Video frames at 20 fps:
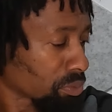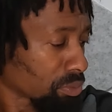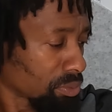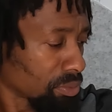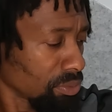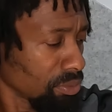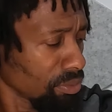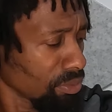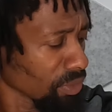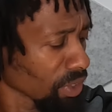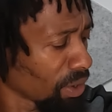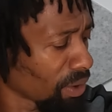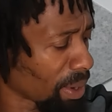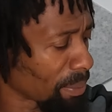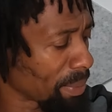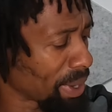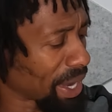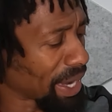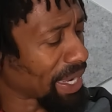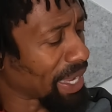All right,
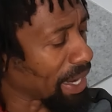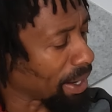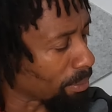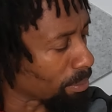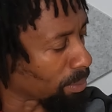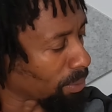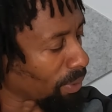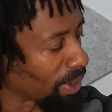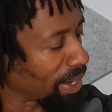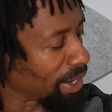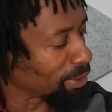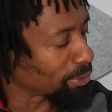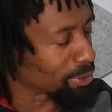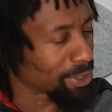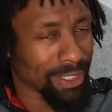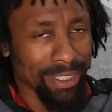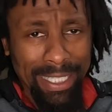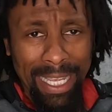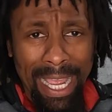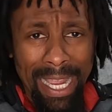man, I got a brown
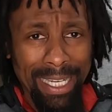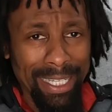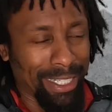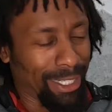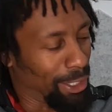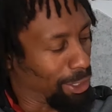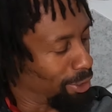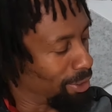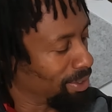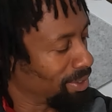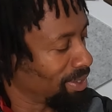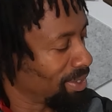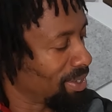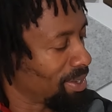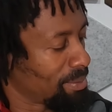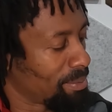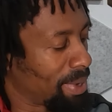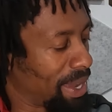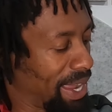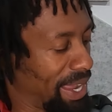sack in here.
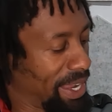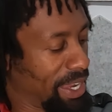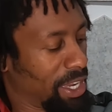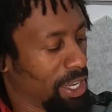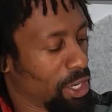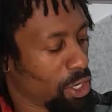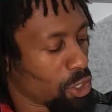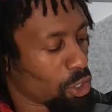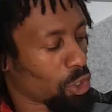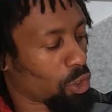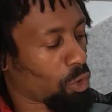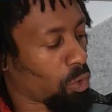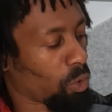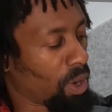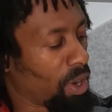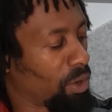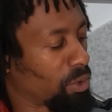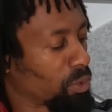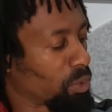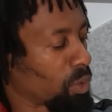My
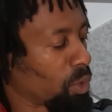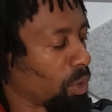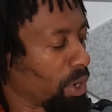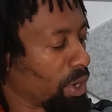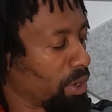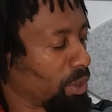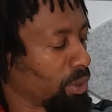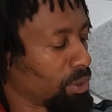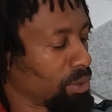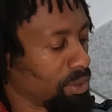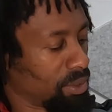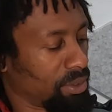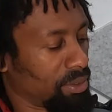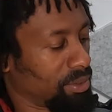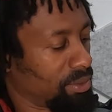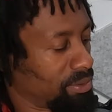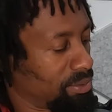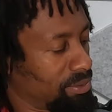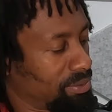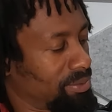Crown Royal,
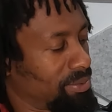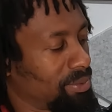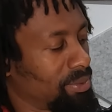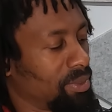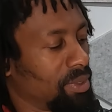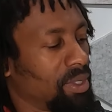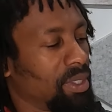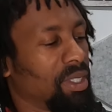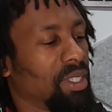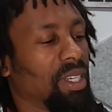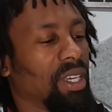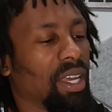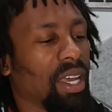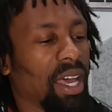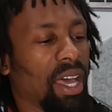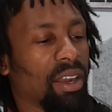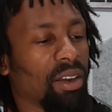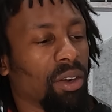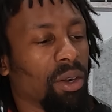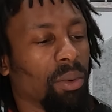
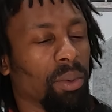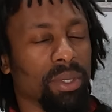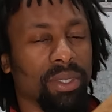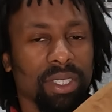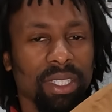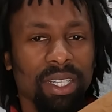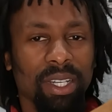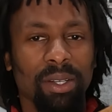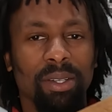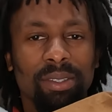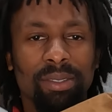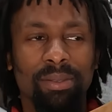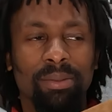I don't know what's in here.